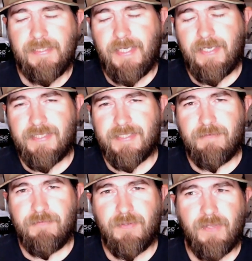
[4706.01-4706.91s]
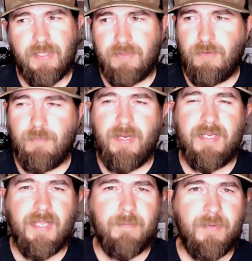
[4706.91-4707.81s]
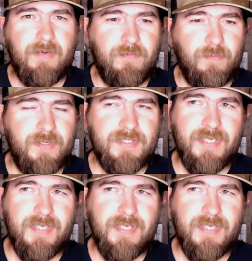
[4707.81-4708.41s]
because uh, I feel like they're making that bait for a reason.